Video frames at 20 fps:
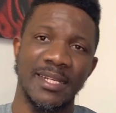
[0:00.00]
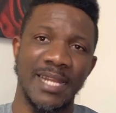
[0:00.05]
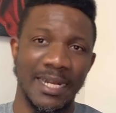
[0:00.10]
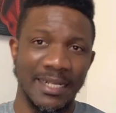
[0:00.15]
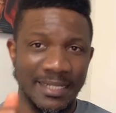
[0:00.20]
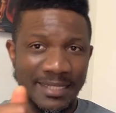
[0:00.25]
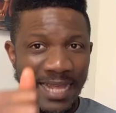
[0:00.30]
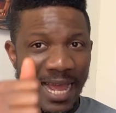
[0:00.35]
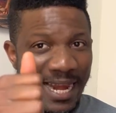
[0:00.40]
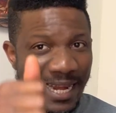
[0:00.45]
That
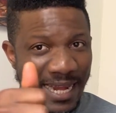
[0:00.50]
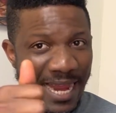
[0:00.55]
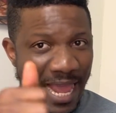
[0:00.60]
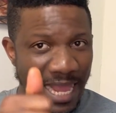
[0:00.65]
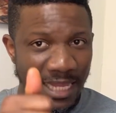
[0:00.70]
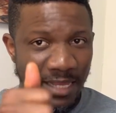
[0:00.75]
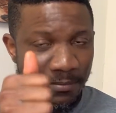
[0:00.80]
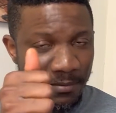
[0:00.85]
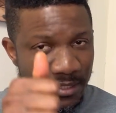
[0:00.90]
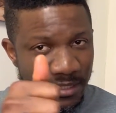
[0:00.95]
is that
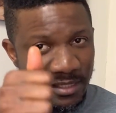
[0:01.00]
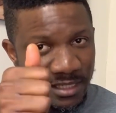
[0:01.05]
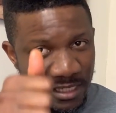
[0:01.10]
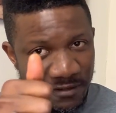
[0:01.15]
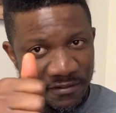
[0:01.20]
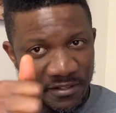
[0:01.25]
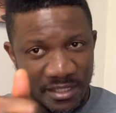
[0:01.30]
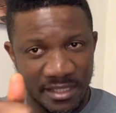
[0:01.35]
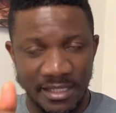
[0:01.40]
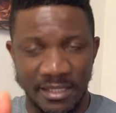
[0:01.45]
like. Please
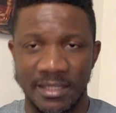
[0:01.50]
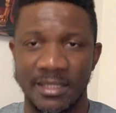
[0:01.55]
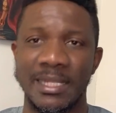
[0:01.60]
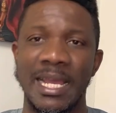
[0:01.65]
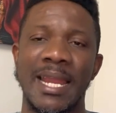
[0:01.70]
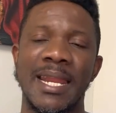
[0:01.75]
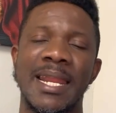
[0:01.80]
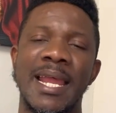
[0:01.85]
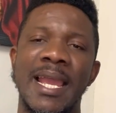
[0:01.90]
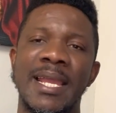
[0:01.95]
give it
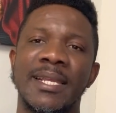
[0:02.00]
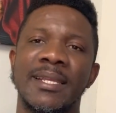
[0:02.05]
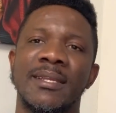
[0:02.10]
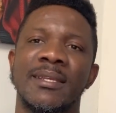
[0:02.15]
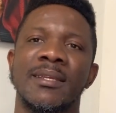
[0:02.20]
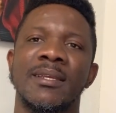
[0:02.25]
that like.